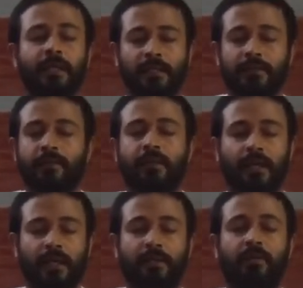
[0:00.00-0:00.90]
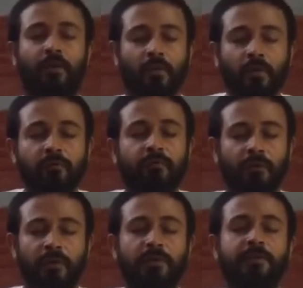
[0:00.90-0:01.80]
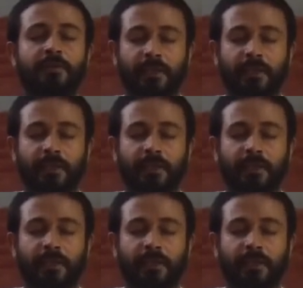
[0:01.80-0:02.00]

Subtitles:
so that your whole focus